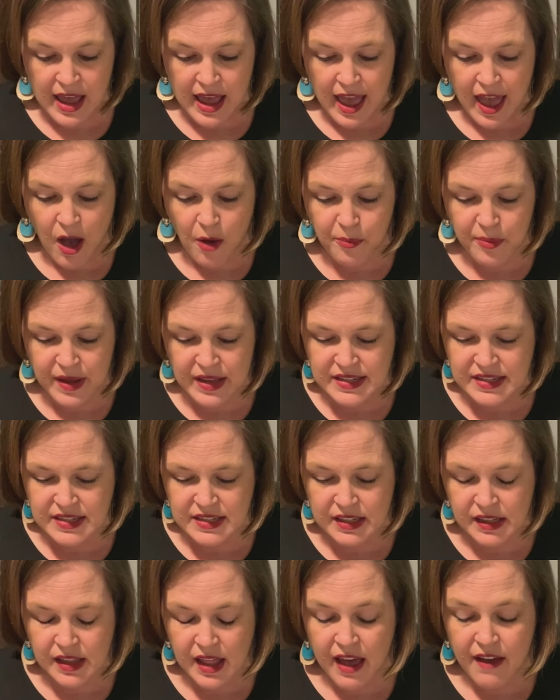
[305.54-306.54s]
help us
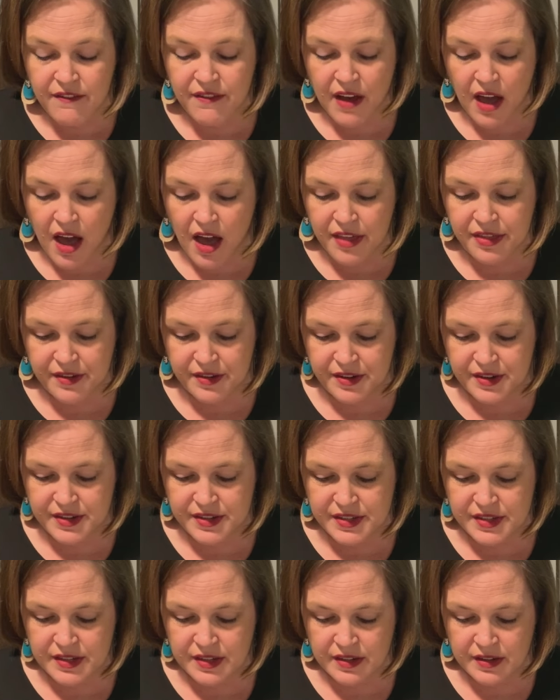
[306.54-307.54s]
to love
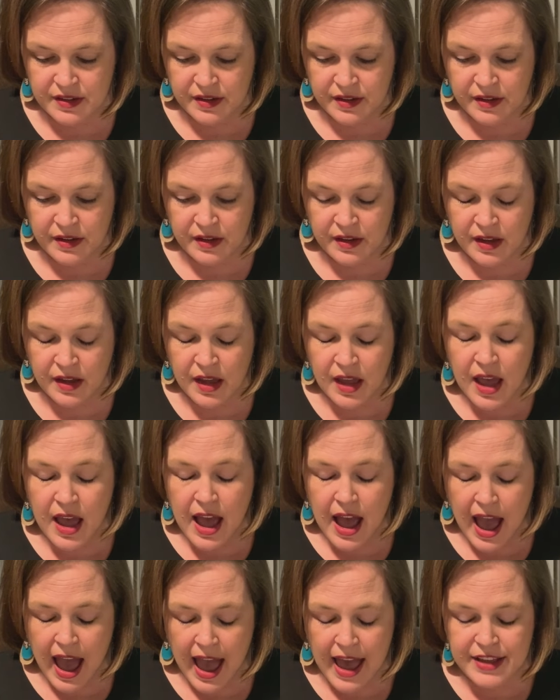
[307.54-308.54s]
others
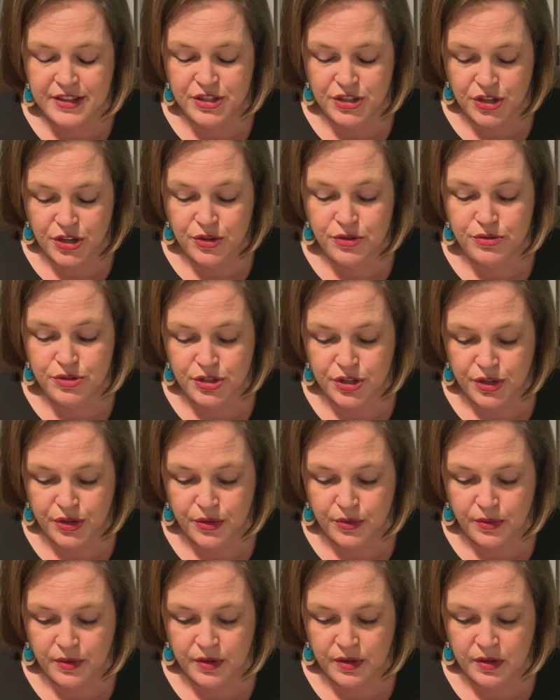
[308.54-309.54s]
as you
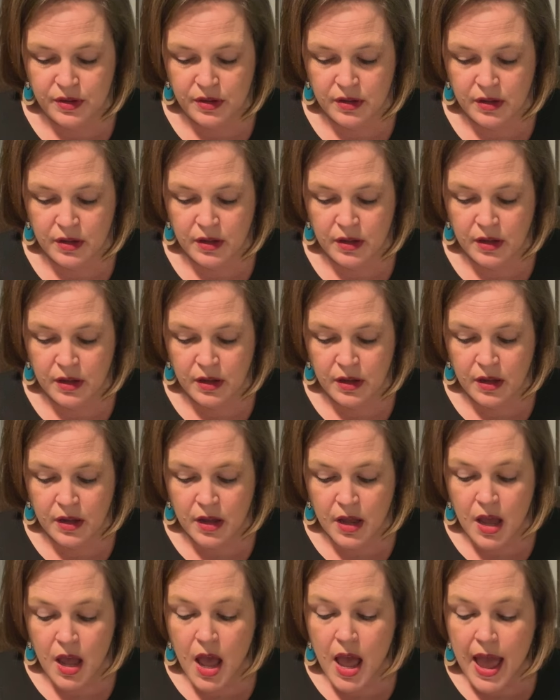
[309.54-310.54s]
do.
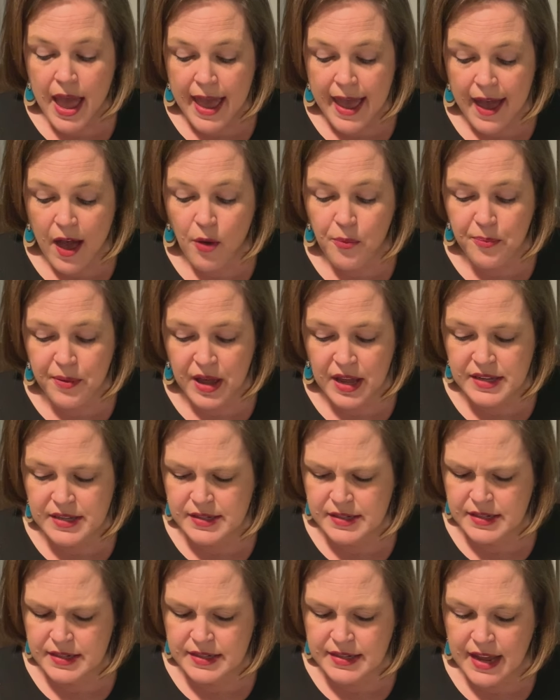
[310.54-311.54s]
Help us
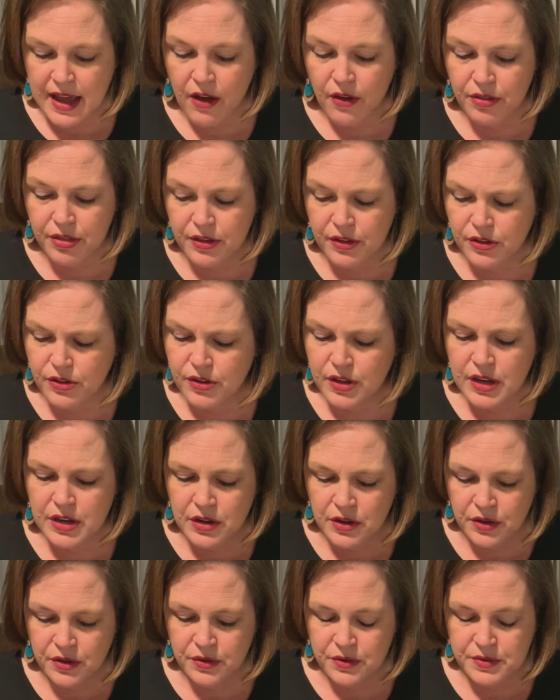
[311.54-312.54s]
to tell the good
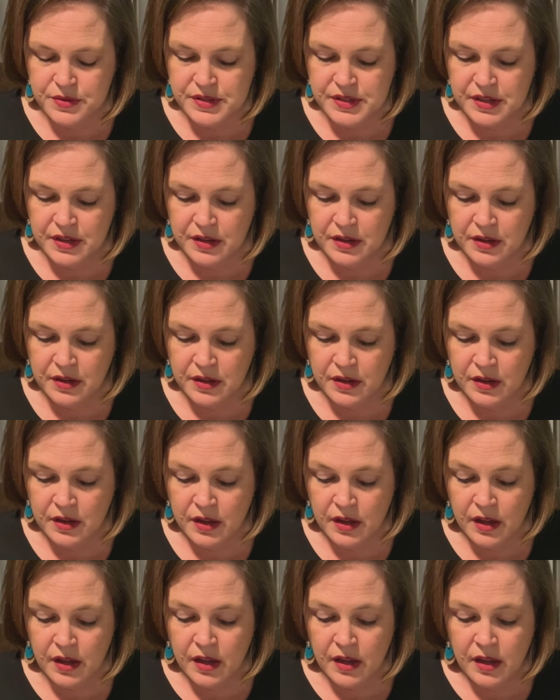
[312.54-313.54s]
news
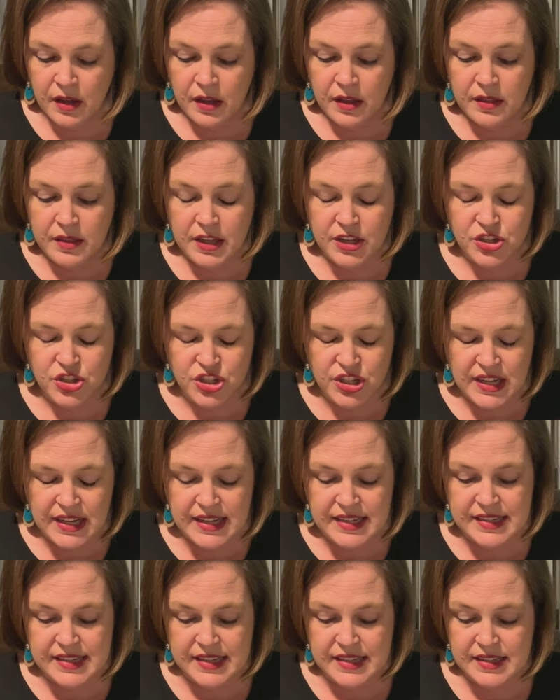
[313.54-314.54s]
that
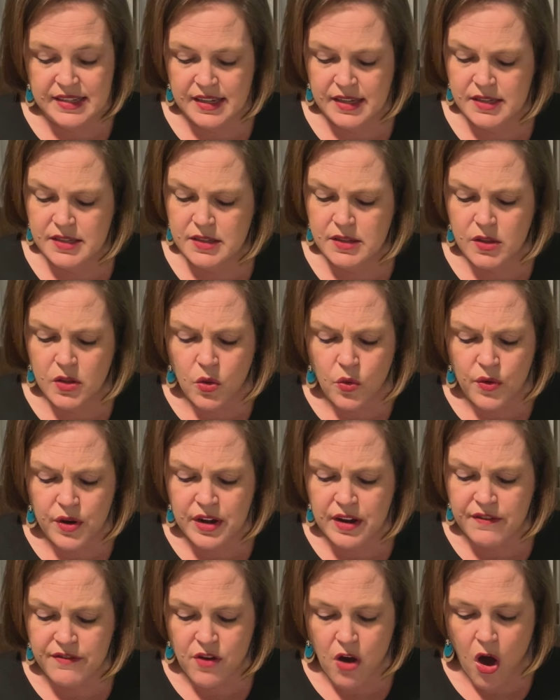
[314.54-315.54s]
Jesus is
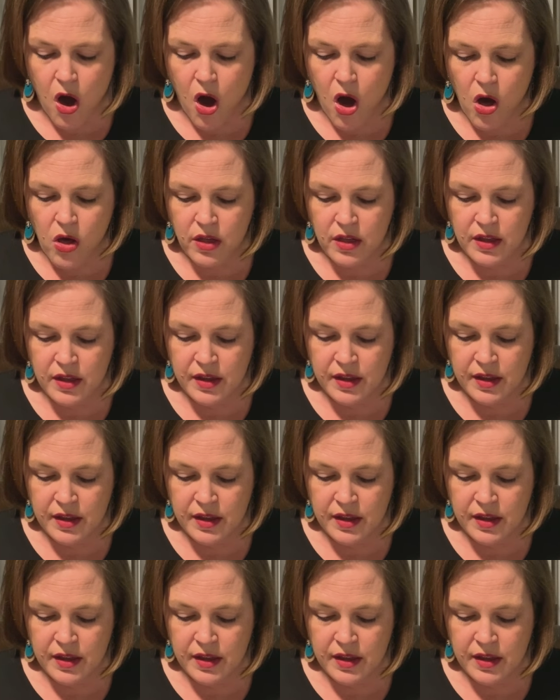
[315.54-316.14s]
Lord of all